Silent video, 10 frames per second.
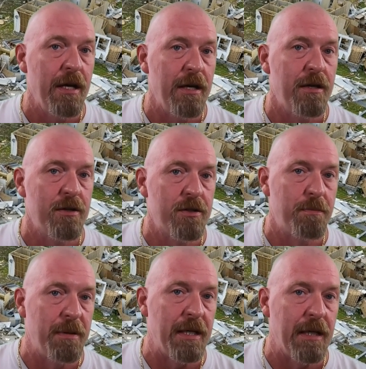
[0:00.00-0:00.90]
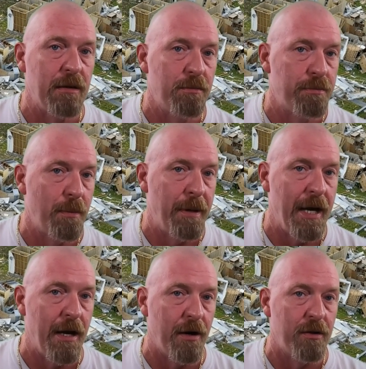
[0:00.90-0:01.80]
is being
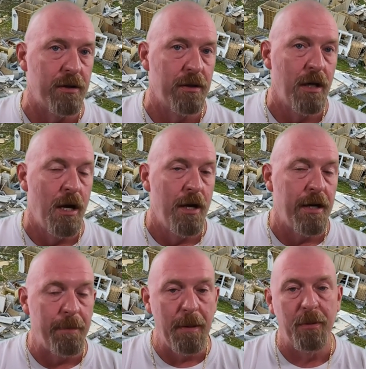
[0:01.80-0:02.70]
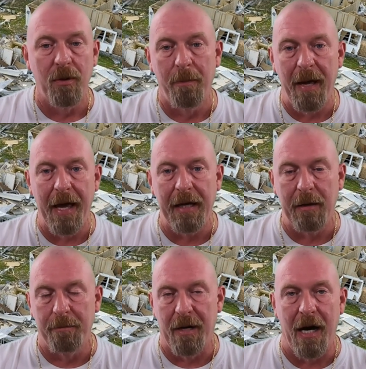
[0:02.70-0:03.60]
prepared. Now, people are
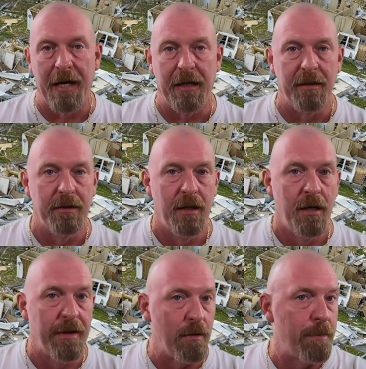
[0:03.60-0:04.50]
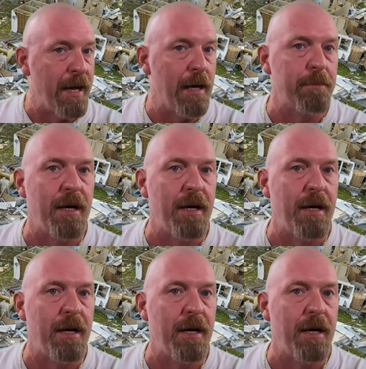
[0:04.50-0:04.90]
panic buying. They were panic